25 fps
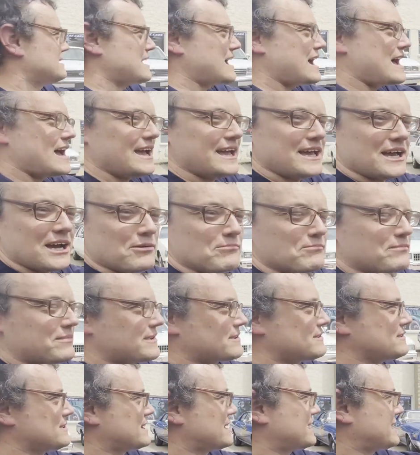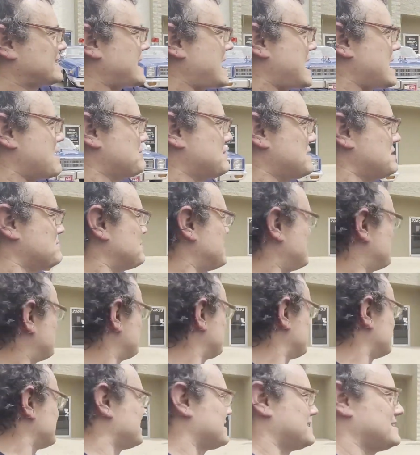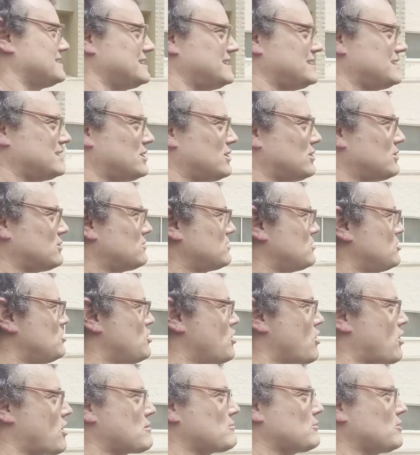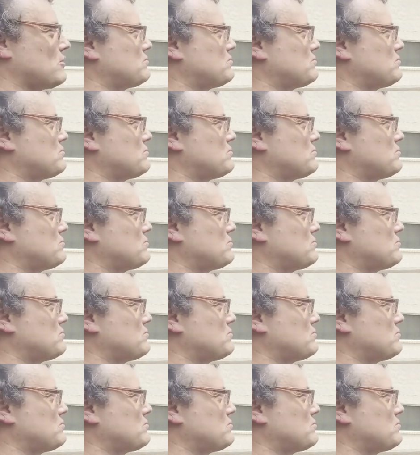high up commie member. You know, normal